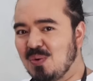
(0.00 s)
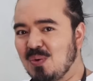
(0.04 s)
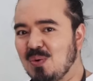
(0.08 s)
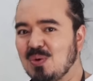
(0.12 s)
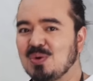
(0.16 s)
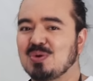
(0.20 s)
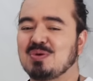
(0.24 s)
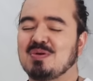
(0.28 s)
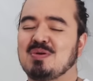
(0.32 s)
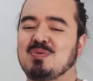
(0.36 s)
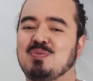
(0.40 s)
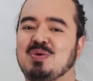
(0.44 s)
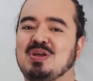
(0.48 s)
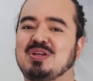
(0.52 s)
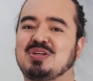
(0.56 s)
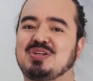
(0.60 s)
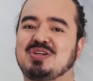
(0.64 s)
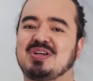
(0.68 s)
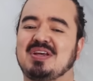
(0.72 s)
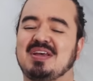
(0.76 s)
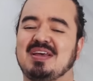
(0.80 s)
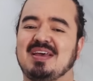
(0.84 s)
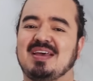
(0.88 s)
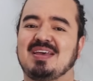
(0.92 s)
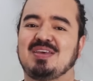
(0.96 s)
order in
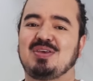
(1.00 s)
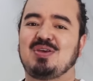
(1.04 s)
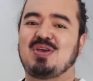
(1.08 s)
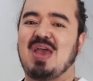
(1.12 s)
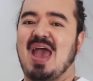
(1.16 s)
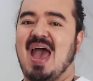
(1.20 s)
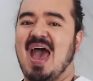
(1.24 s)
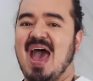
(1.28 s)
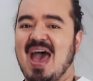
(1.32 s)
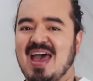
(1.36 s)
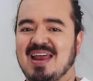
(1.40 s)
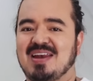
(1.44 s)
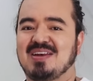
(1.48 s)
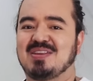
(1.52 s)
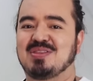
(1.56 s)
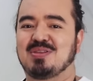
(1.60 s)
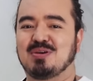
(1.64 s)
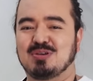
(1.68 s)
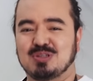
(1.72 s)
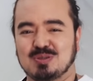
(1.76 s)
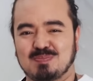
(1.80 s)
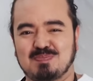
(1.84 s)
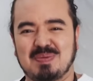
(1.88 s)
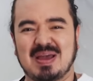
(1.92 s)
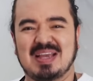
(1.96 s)
which you add
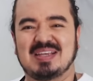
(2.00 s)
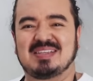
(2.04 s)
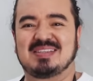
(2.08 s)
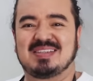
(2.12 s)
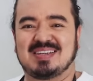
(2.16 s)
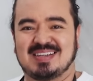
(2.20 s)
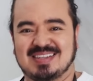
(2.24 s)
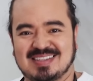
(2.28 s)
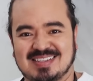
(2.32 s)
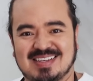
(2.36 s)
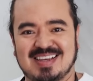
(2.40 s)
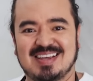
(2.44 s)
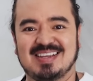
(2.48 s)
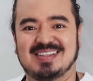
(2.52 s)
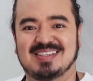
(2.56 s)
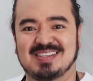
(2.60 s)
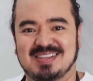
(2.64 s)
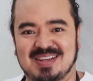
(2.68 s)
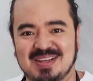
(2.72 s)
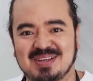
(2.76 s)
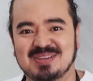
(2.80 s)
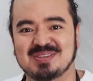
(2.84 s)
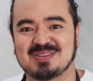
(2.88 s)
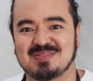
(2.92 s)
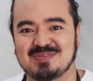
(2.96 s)
those basic
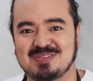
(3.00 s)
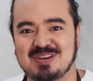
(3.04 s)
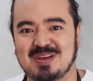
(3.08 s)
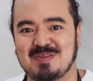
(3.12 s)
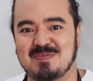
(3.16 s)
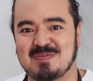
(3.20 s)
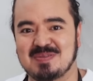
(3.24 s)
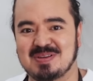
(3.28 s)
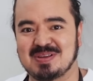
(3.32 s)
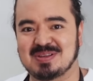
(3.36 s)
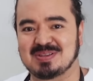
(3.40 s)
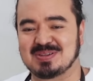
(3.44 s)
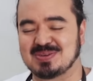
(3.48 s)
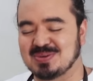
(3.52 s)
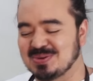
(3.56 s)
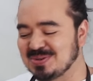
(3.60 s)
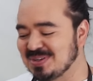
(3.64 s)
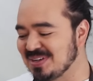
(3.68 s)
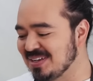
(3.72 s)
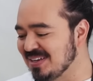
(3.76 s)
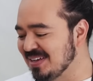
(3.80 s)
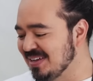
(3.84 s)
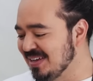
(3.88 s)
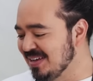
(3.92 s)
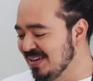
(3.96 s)
seasonings of Japanese
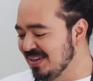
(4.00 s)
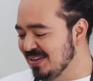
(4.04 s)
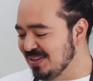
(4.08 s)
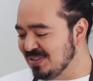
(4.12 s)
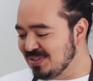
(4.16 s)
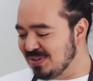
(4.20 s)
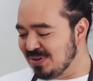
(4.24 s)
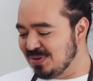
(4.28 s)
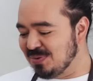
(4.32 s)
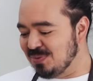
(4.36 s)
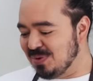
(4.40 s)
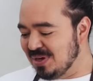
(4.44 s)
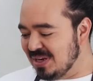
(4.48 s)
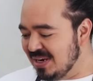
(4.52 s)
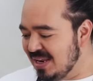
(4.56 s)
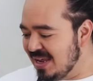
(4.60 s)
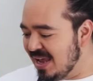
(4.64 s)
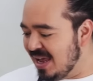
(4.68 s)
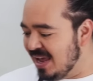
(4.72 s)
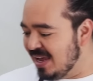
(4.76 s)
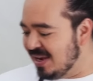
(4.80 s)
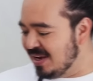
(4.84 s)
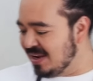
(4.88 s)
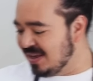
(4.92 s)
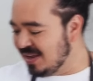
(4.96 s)
cooking. So we're gonna
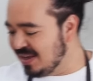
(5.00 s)
add